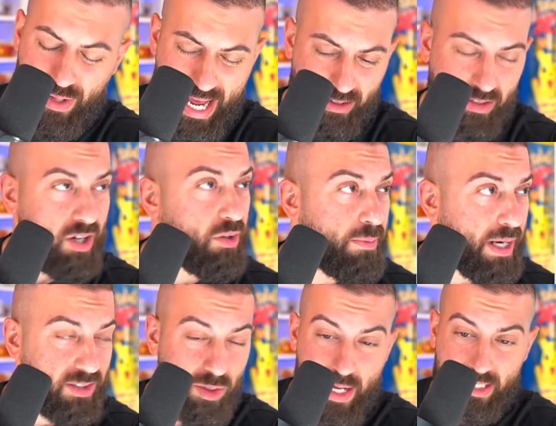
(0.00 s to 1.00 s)
I don't know. You might
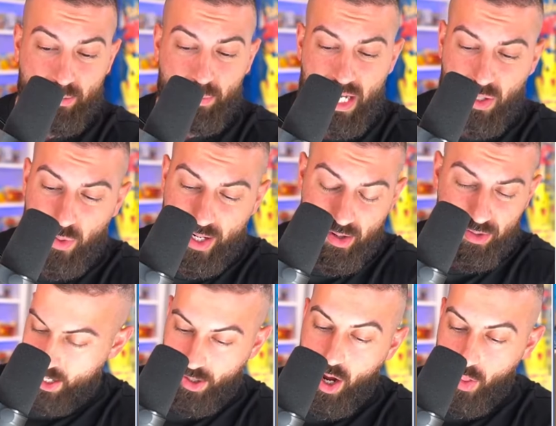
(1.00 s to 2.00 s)
have to go back to the black and white.
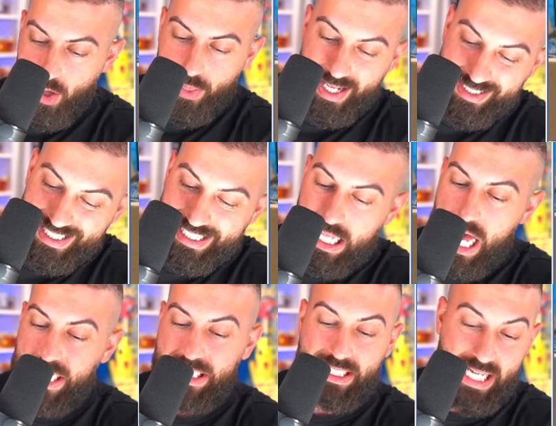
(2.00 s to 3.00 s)
I don't know, though. That's a
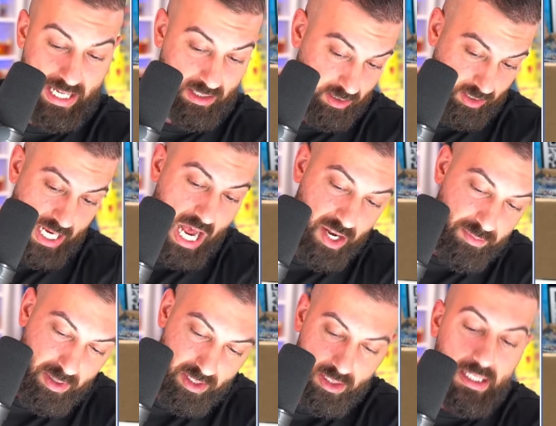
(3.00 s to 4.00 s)
lot of sets.
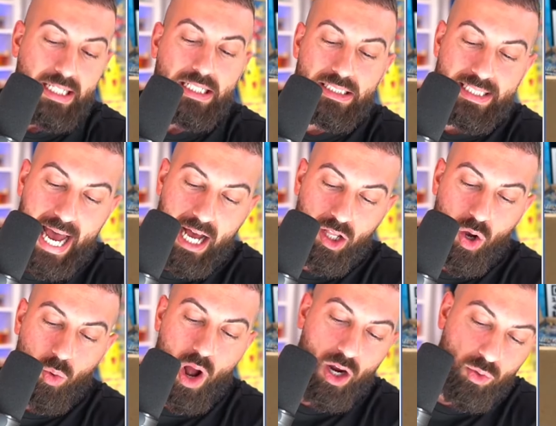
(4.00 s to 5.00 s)
Yanma,
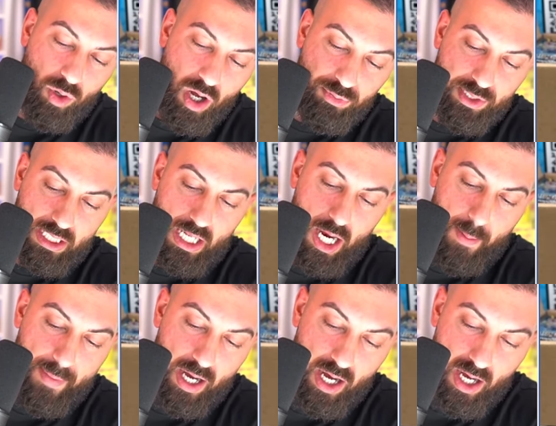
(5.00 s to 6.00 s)
Tallow, Rockruff,
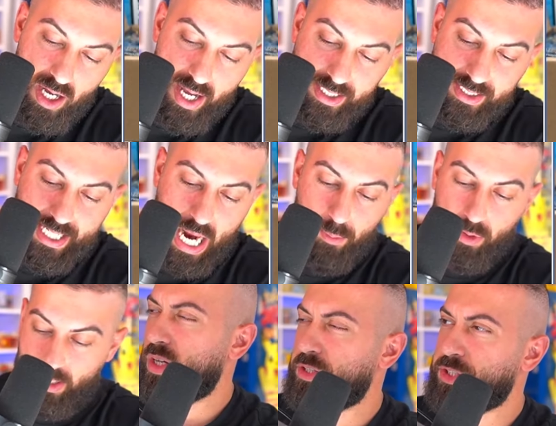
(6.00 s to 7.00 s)
Slugma, and a
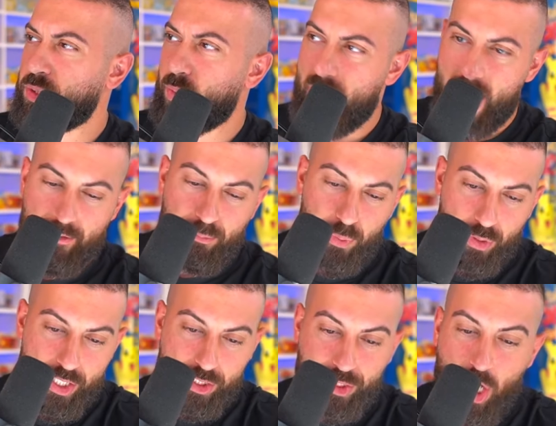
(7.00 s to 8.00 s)
Samura. Else do we have?
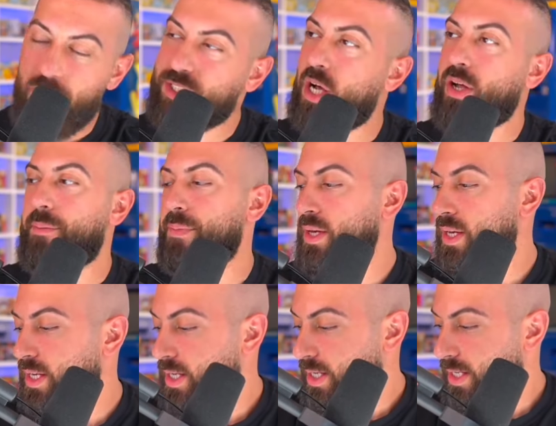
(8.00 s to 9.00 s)
Brilliant Stars. Okay.
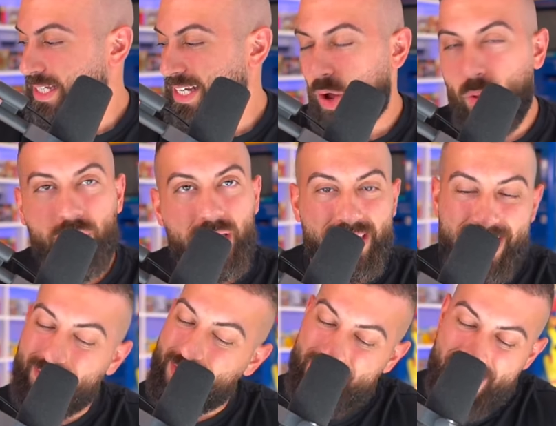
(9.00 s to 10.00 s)
Only
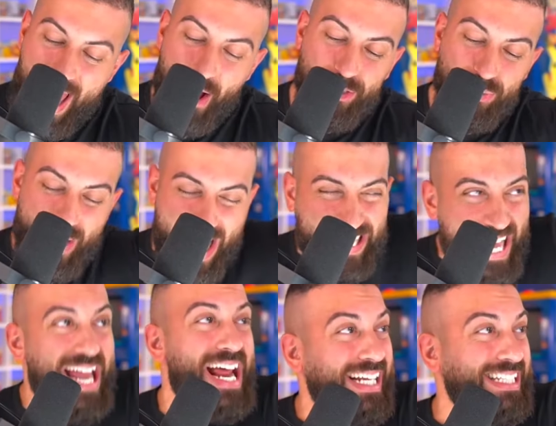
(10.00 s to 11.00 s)
thing right now is we're not
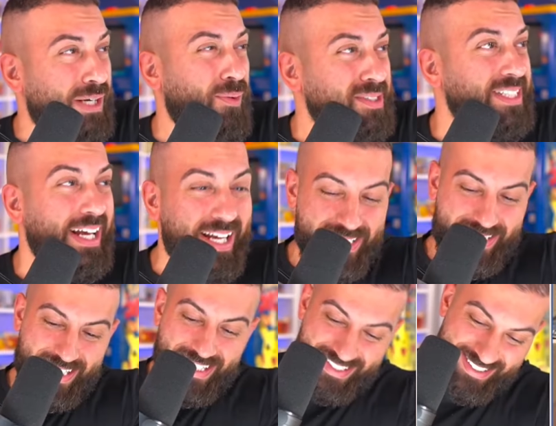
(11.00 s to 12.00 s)
getting anything. Where's the
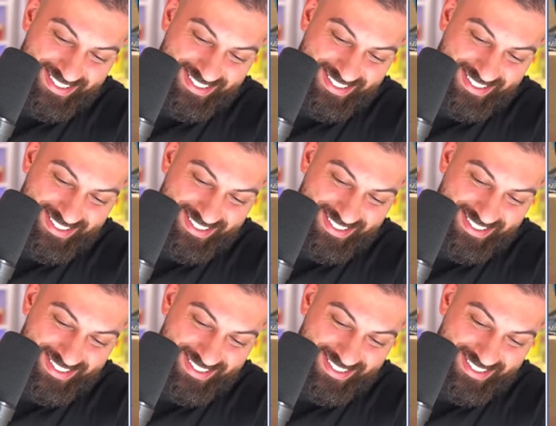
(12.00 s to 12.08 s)
hits?